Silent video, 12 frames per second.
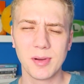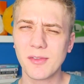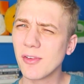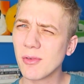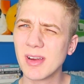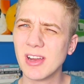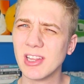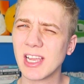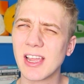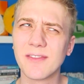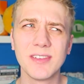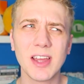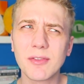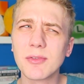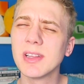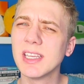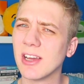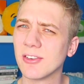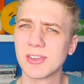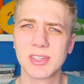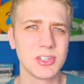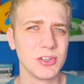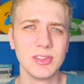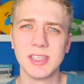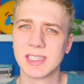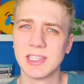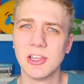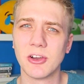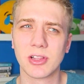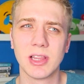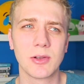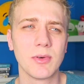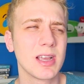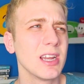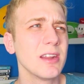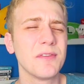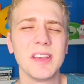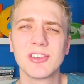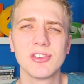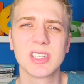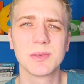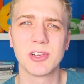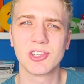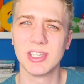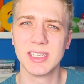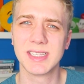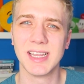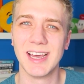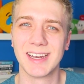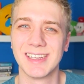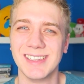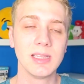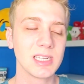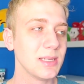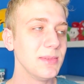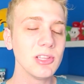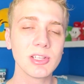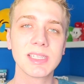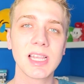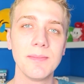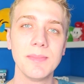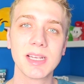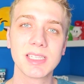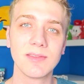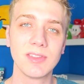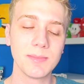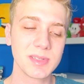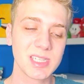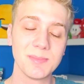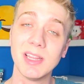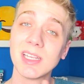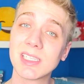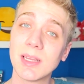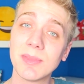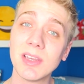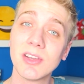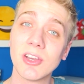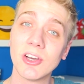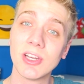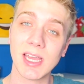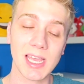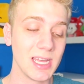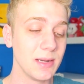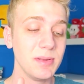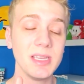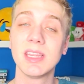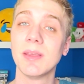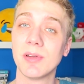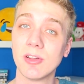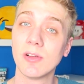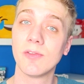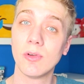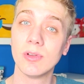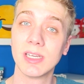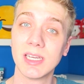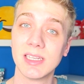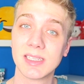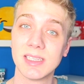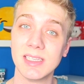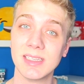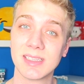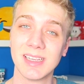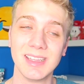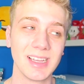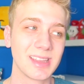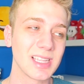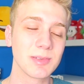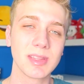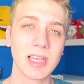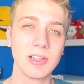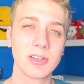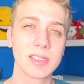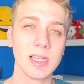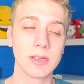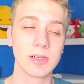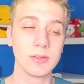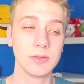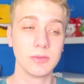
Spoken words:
But for real, like, I've never really understood this look. Like, what kind of facial expression is that? Like, to me it looks like a mix of them smelling something good and being in the middle of holding in a sneeze. Like, that's what that looks like.